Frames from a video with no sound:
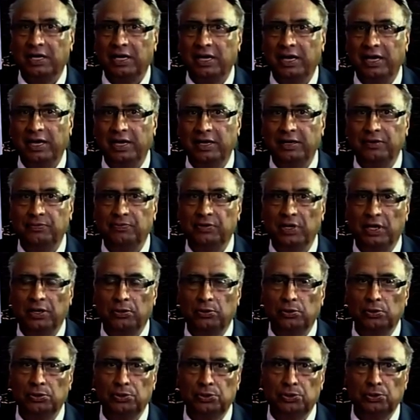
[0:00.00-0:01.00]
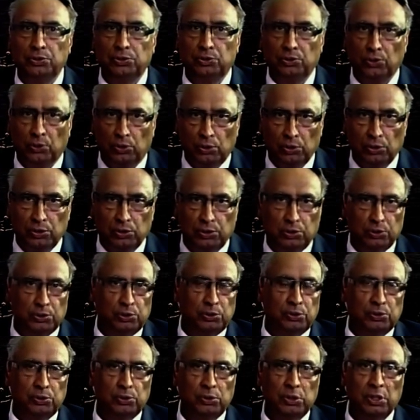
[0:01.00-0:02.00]
And we are going to talk
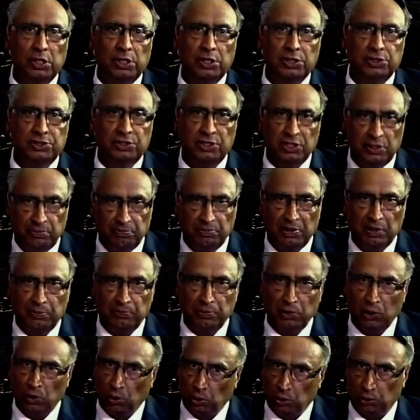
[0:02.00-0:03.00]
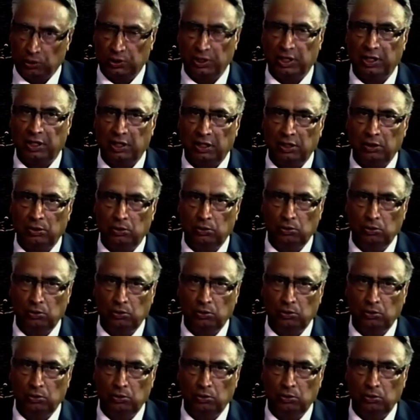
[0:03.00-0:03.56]
to Seema Malhotra,